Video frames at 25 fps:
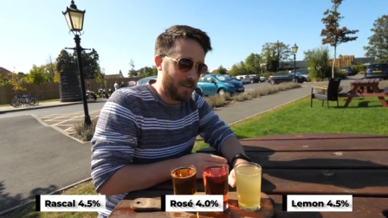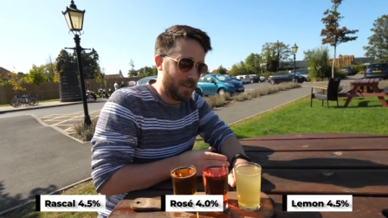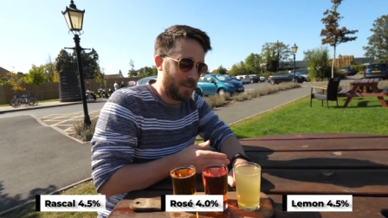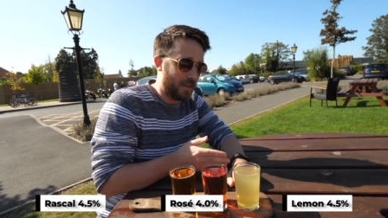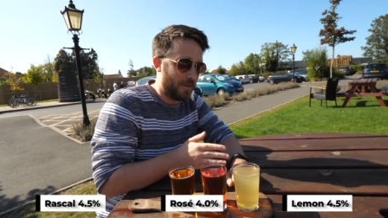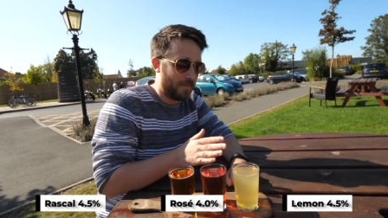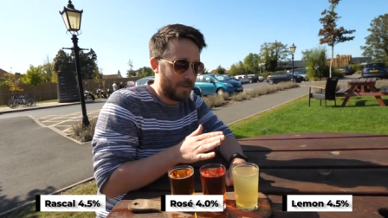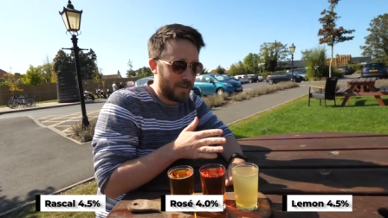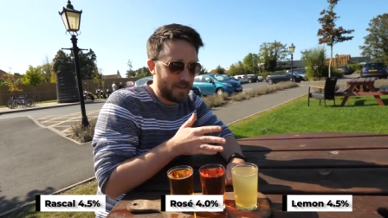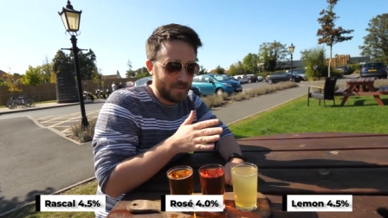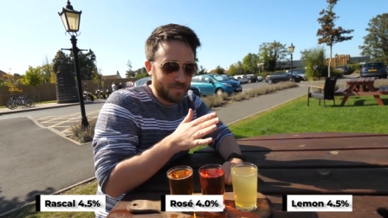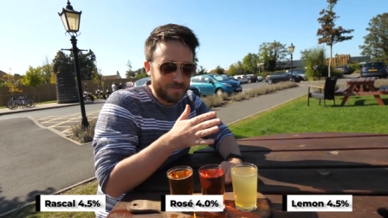
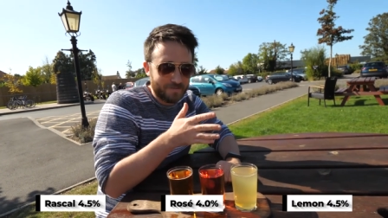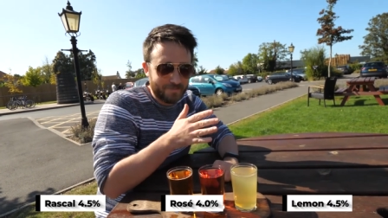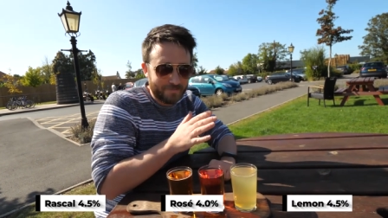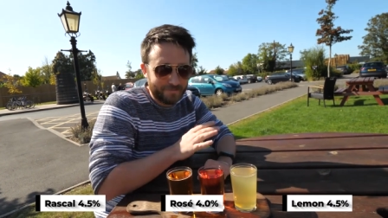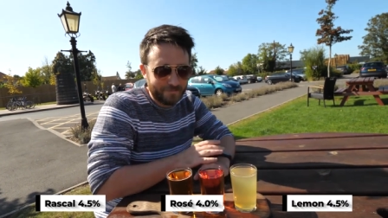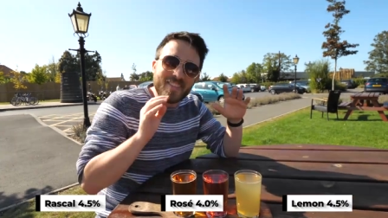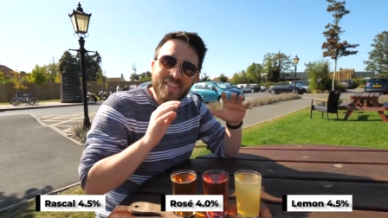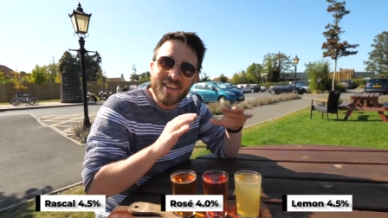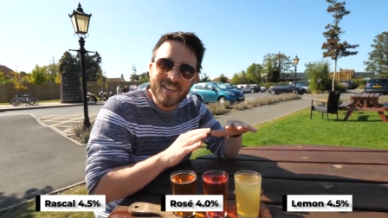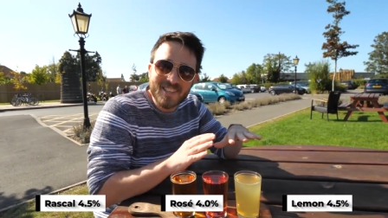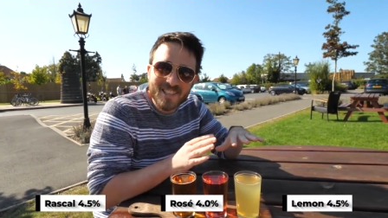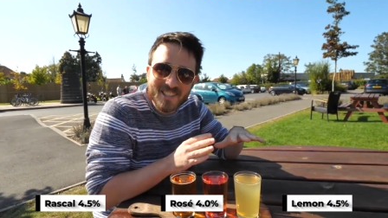I mean,
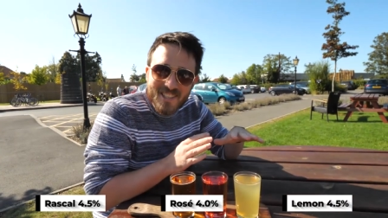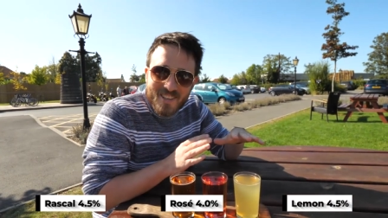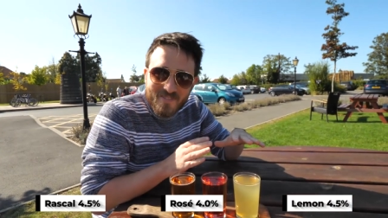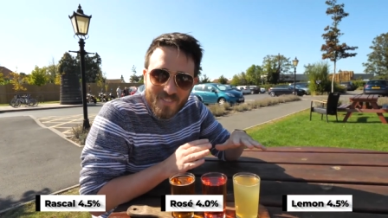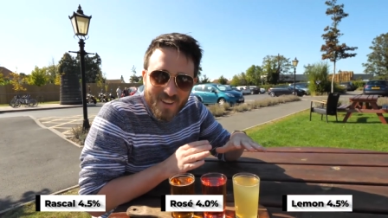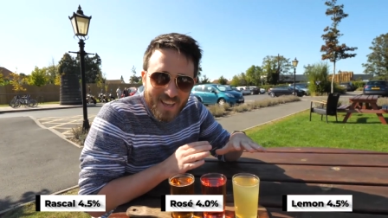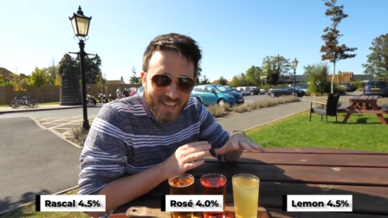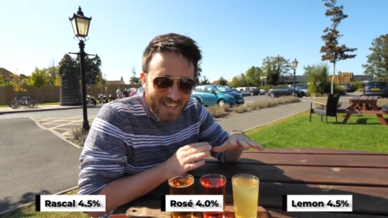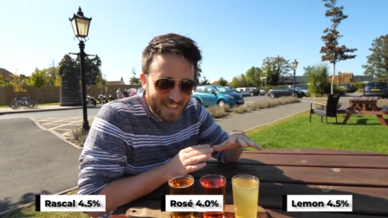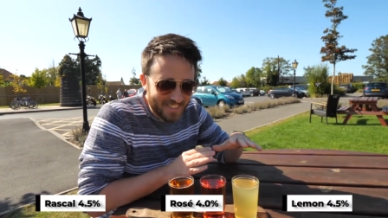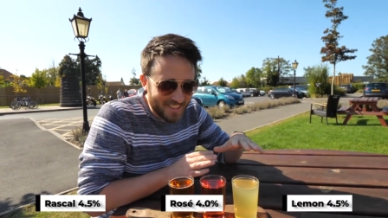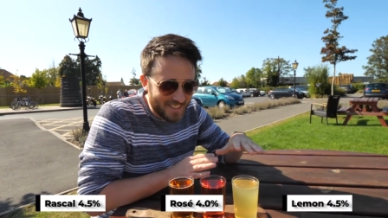there's a
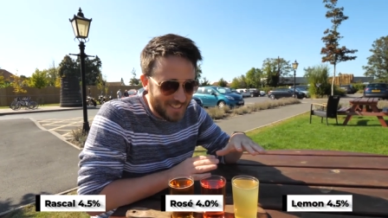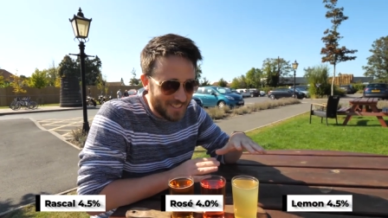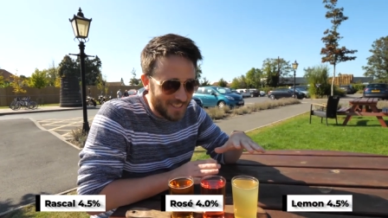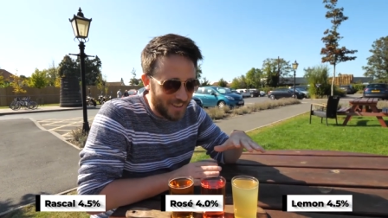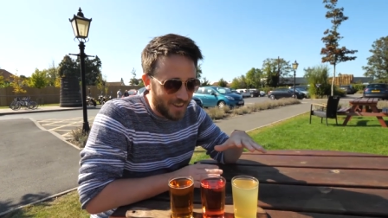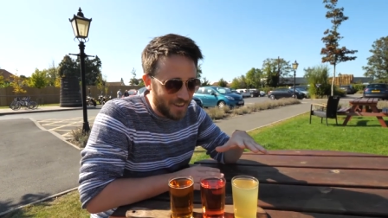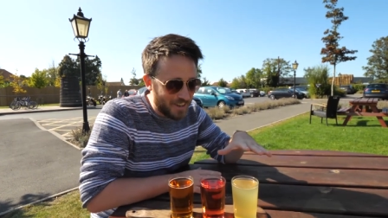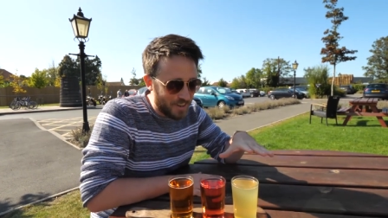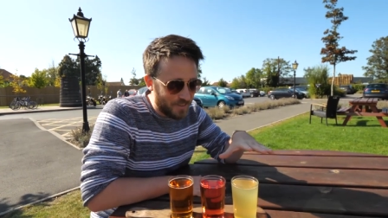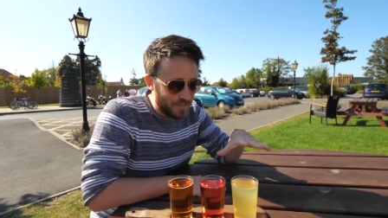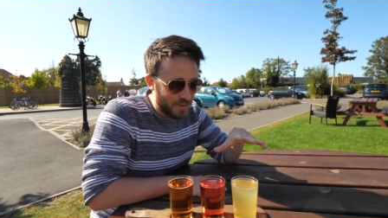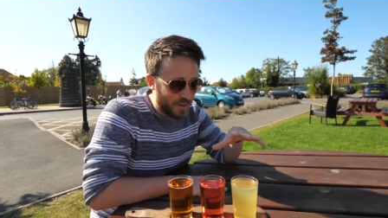debate in the
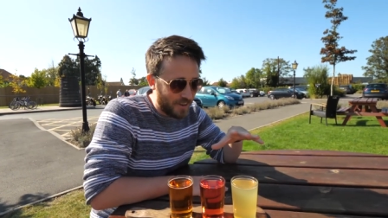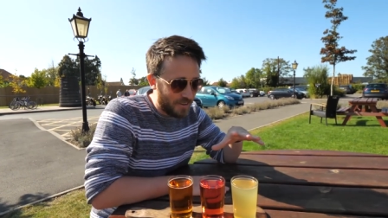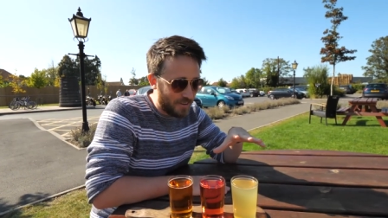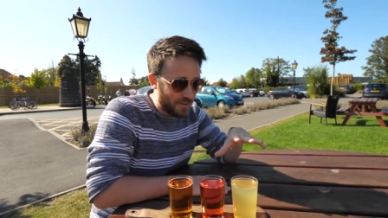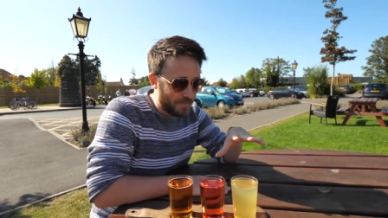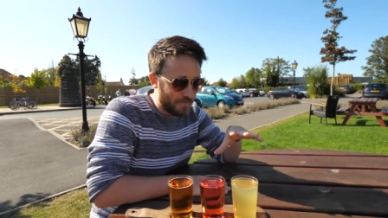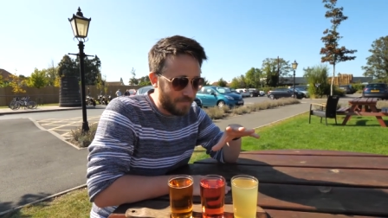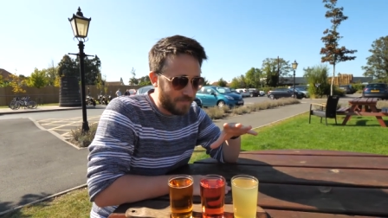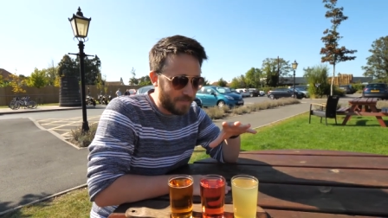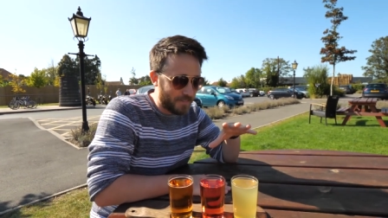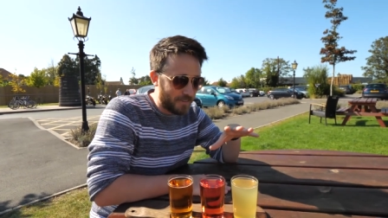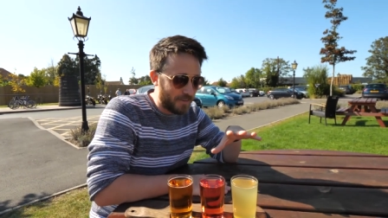cider
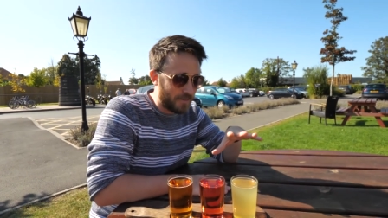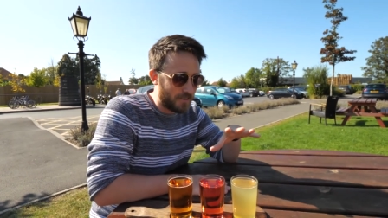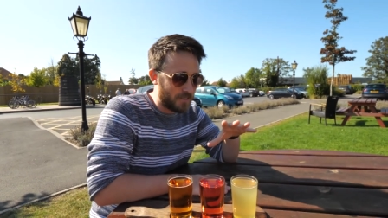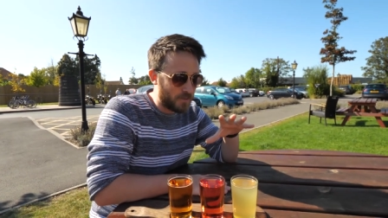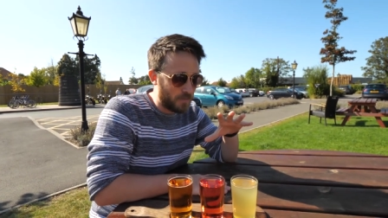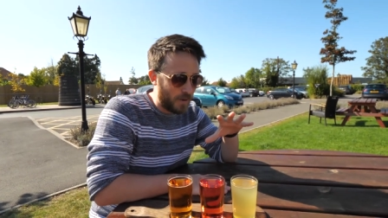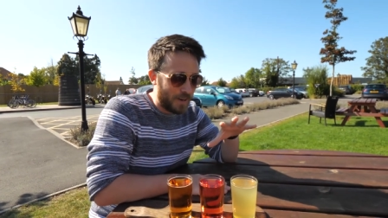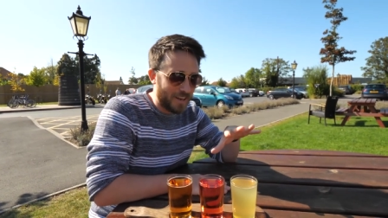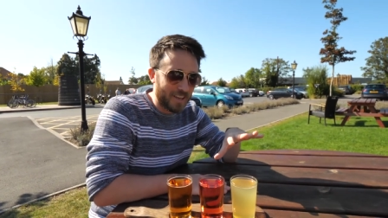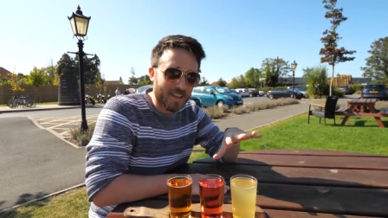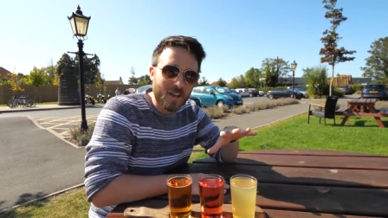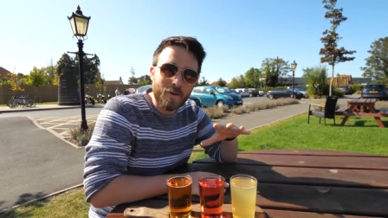world
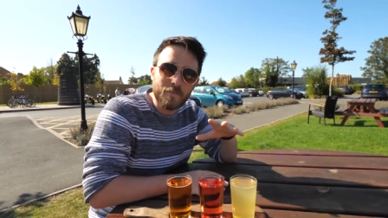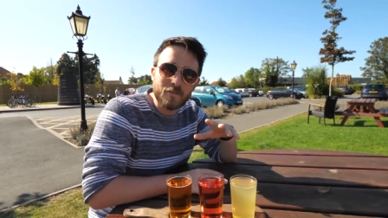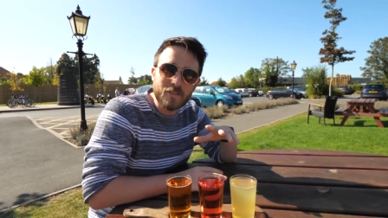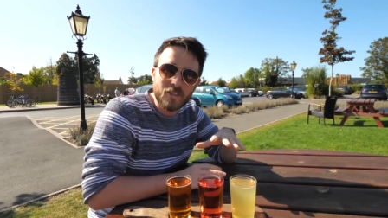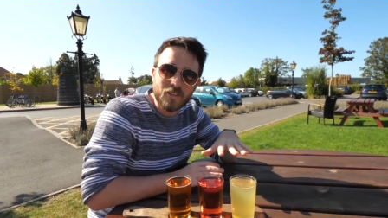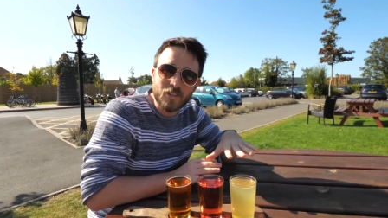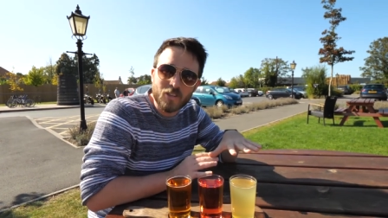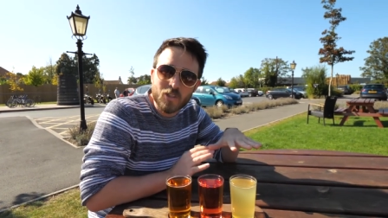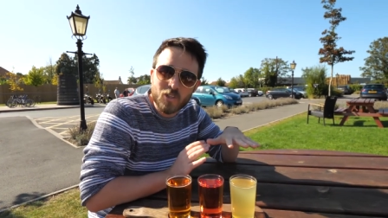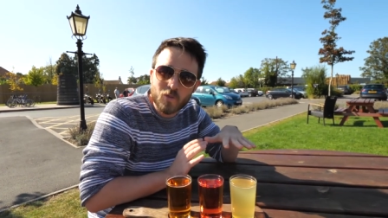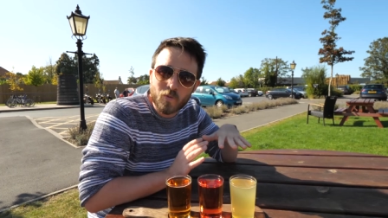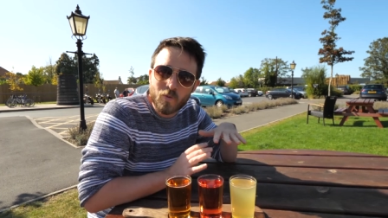when it
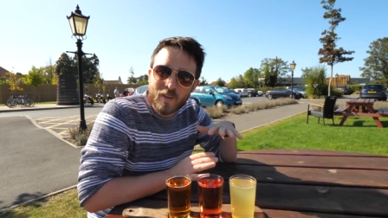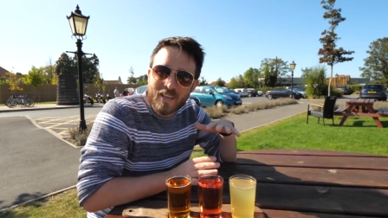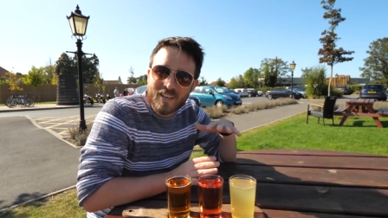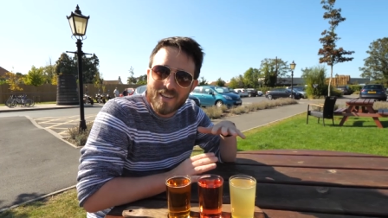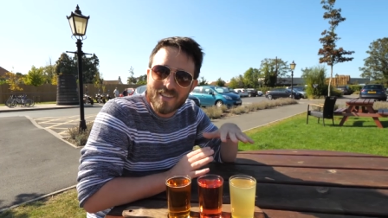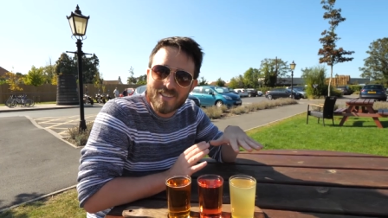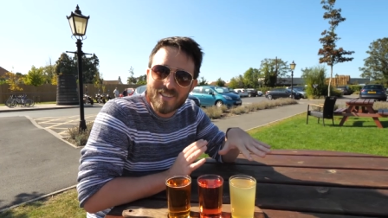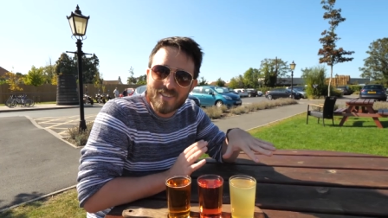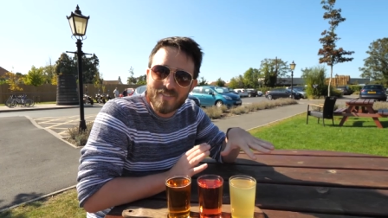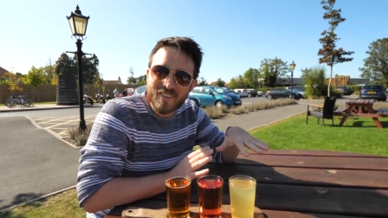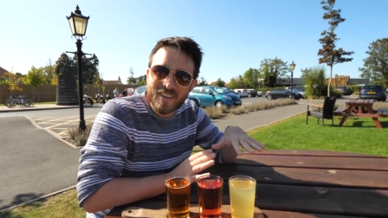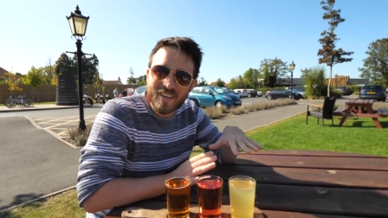comes to the
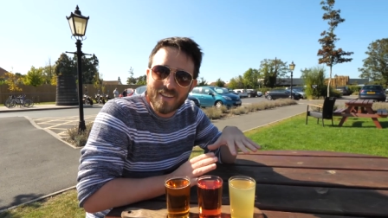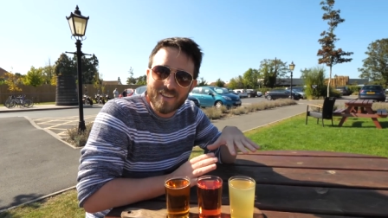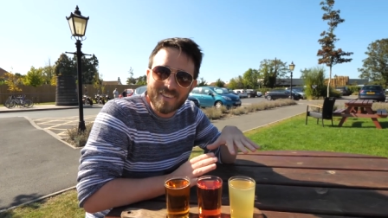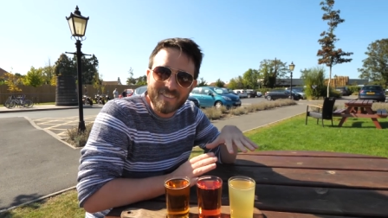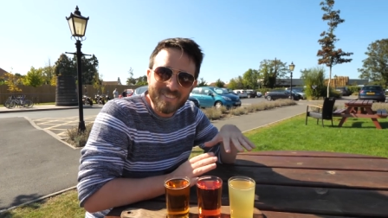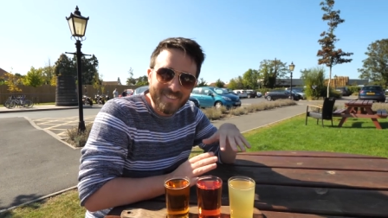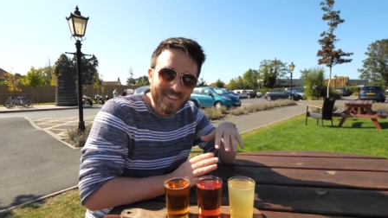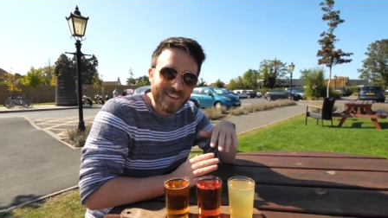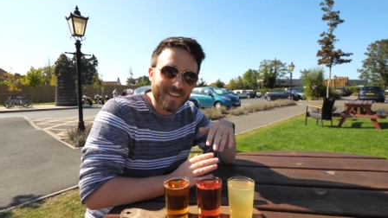sweetness of it.